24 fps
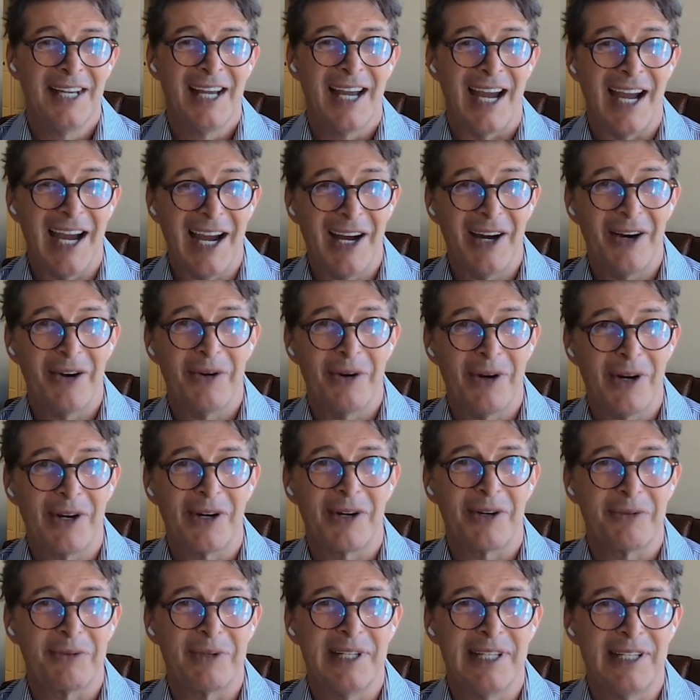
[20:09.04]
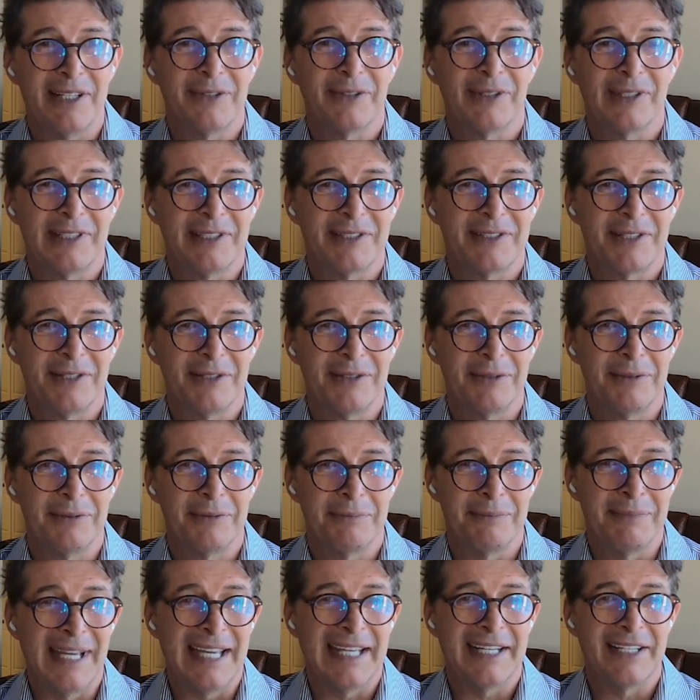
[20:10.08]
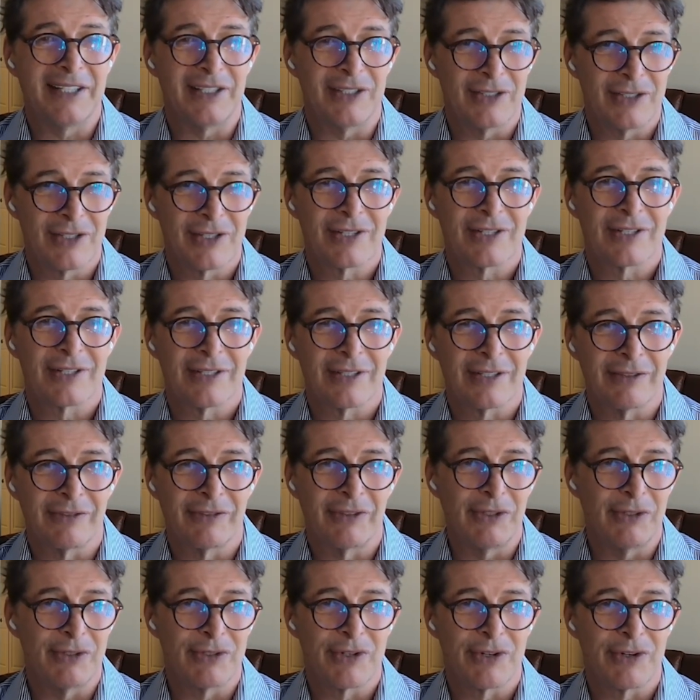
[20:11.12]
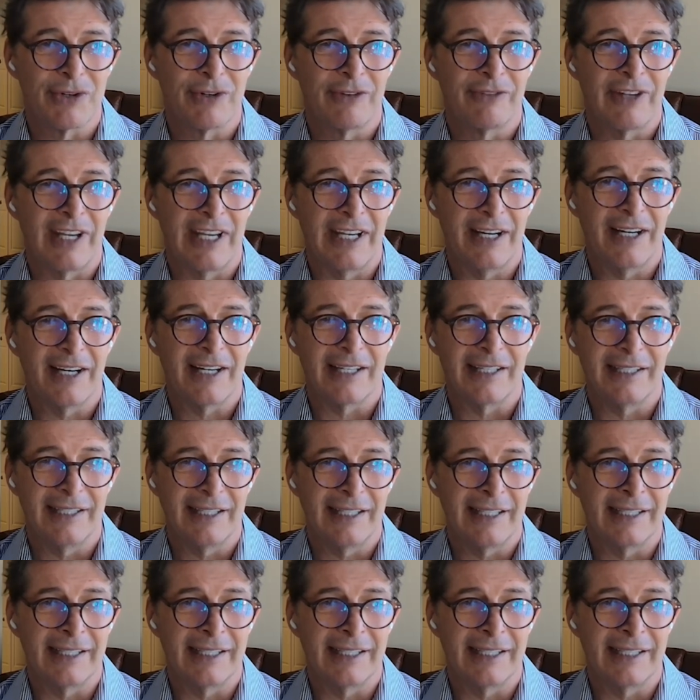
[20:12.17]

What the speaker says: How are we going to manage the future of AI?